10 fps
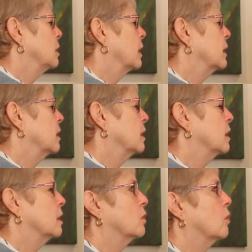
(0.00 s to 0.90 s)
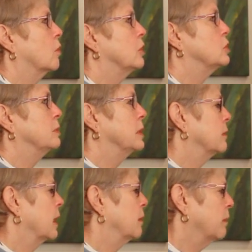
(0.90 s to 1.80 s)
Again, orange being
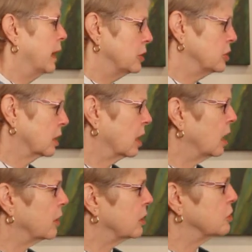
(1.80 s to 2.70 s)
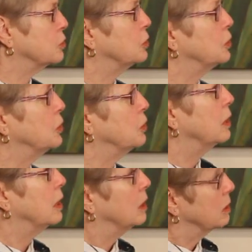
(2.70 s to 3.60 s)
that magic color to
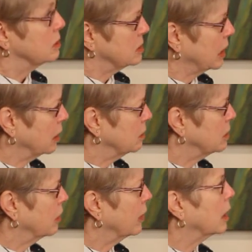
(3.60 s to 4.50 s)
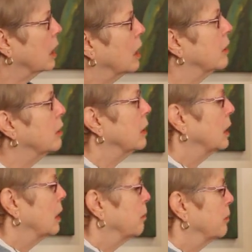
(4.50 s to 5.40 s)
secondary color,
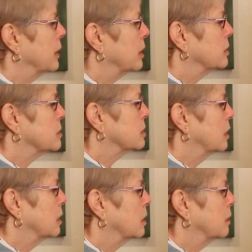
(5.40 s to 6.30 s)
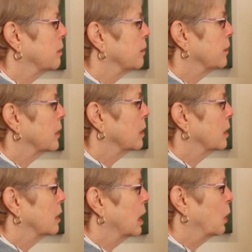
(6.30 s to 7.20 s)
but it's
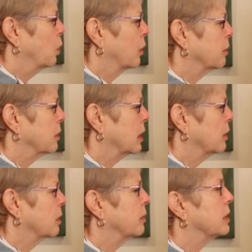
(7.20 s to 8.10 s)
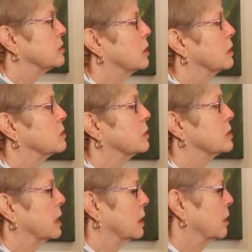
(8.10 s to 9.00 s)
a warm color, but it's also a
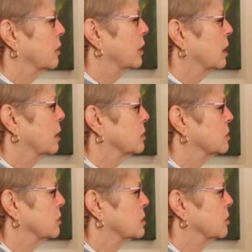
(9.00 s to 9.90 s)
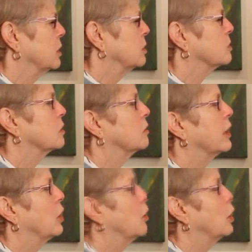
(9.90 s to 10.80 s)
secondary color, so it's going to sort of
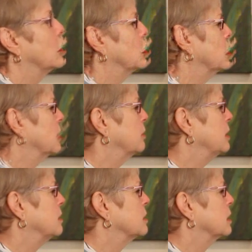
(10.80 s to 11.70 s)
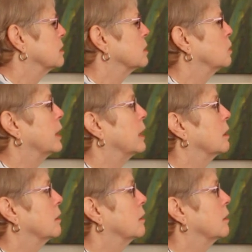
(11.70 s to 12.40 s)
help push some of these things away,